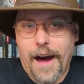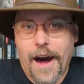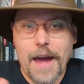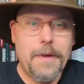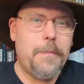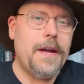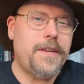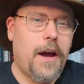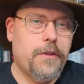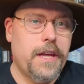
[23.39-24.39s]
I'm AP
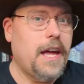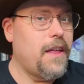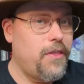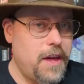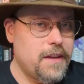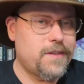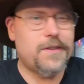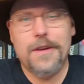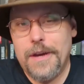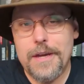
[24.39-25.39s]
Townley, and
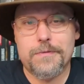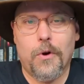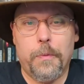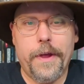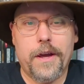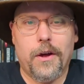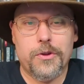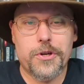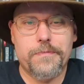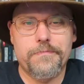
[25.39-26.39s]
this is Roleplay
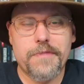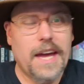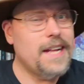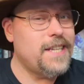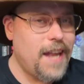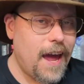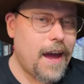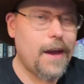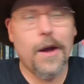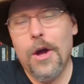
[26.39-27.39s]
Culture. And
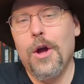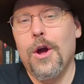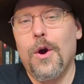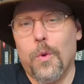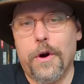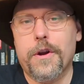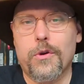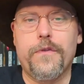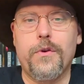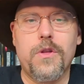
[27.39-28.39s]
today, we're going
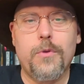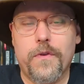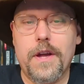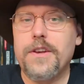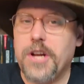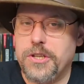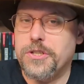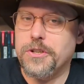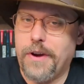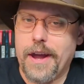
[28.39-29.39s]
to review the movie
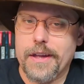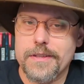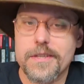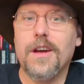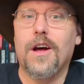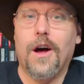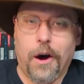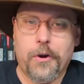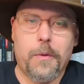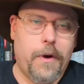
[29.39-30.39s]
Dungeons & Dragons:
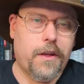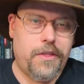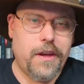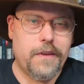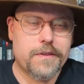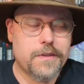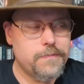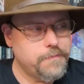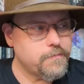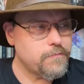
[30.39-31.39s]
Honor Among Thieves.
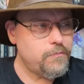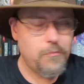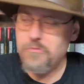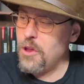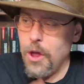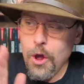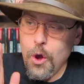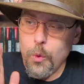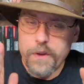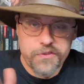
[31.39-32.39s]

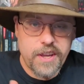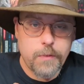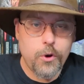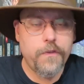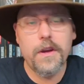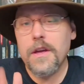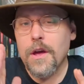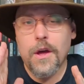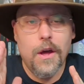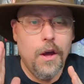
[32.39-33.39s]
We've seen the movie.
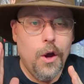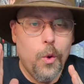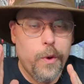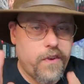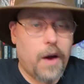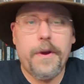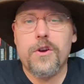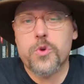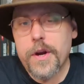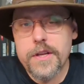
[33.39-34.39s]
We've come here
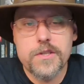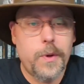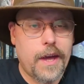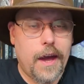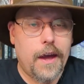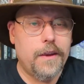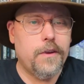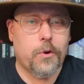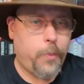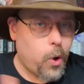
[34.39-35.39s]
as quickly as we can
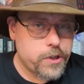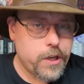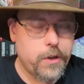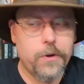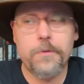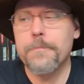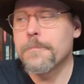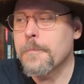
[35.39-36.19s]
to report to you.